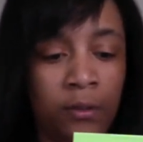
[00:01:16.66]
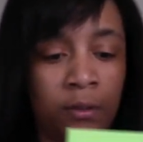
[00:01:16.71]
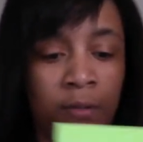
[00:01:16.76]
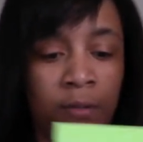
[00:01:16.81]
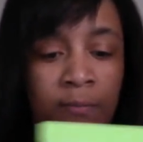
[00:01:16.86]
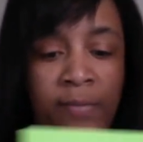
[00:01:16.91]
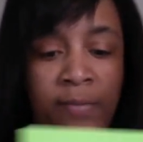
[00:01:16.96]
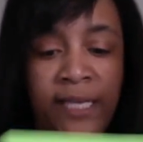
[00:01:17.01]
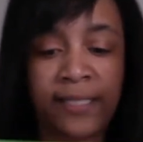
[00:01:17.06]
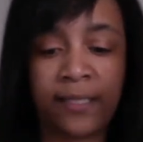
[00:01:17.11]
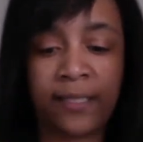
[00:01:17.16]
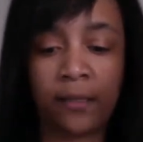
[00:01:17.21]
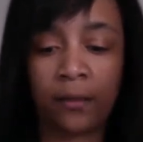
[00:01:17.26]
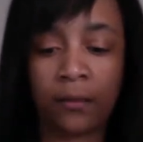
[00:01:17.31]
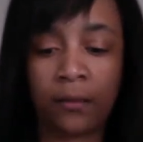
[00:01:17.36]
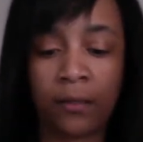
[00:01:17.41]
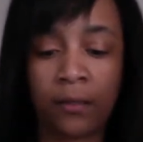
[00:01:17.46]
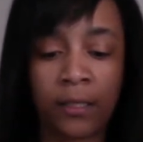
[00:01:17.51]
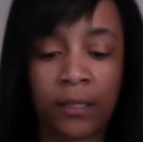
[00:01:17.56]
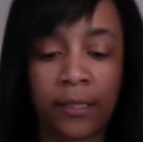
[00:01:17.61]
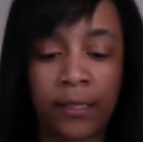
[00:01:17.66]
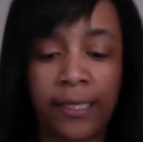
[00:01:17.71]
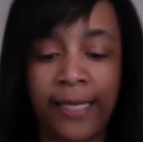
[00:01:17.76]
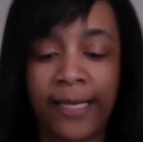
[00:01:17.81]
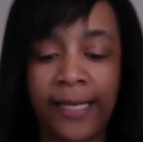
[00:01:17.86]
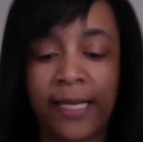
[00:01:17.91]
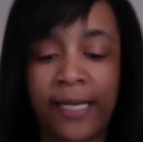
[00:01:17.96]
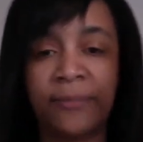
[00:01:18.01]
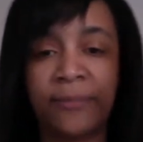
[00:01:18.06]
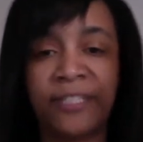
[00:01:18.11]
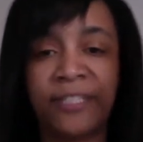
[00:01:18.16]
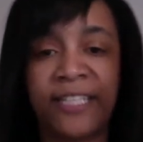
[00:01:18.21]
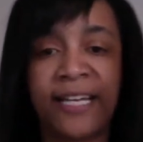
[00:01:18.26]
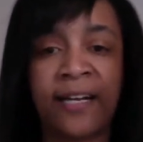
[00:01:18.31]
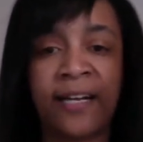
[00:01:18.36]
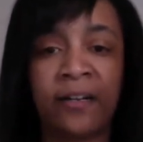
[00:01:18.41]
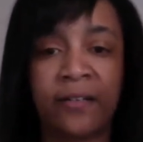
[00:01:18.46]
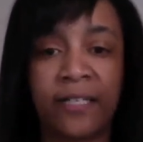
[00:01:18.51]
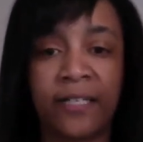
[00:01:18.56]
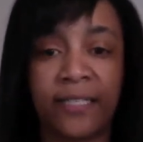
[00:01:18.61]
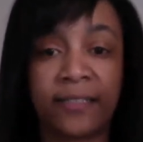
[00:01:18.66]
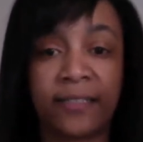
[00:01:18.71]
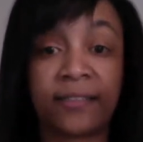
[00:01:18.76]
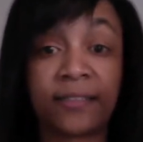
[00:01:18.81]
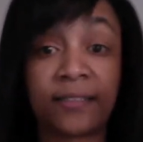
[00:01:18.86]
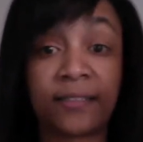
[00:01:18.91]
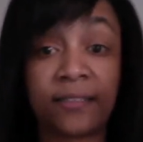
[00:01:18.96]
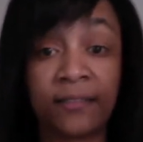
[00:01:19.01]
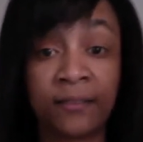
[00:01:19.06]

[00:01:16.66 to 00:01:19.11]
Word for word: makes it look like I'm a terrorist.